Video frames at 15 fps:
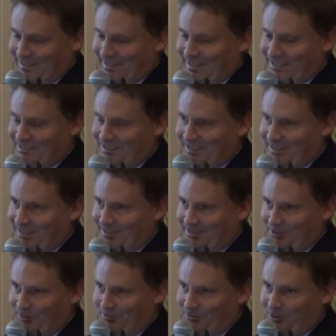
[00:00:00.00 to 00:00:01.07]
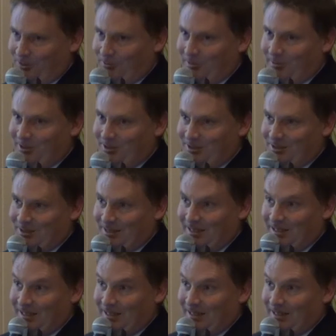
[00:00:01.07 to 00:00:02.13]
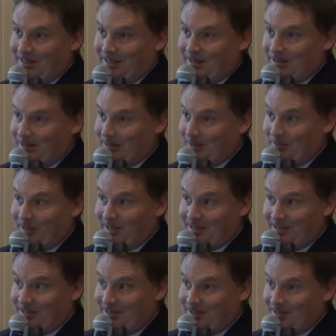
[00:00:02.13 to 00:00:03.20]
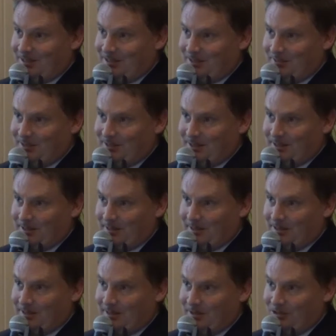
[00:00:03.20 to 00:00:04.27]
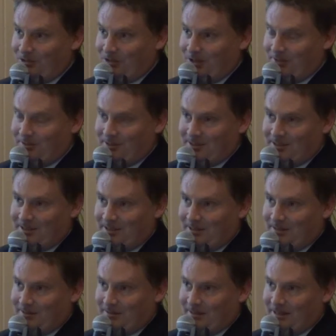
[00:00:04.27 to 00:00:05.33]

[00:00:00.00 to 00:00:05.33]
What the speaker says: hasn't done anything to improve it, because the banking system is in the driving seat.